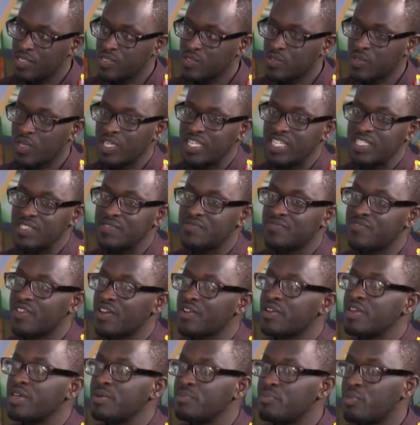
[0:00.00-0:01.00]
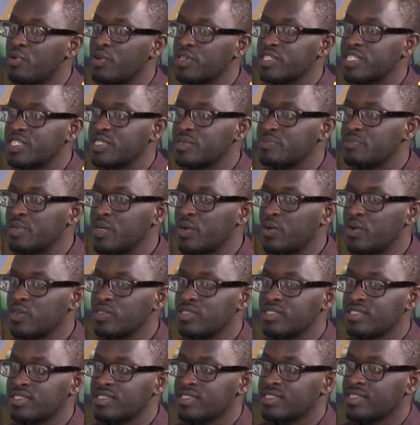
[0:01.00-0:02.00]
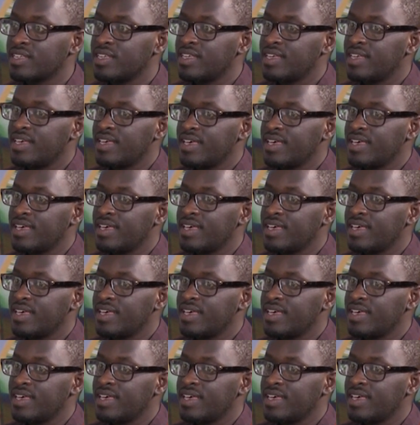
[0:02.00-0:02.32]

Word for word: So it is very important because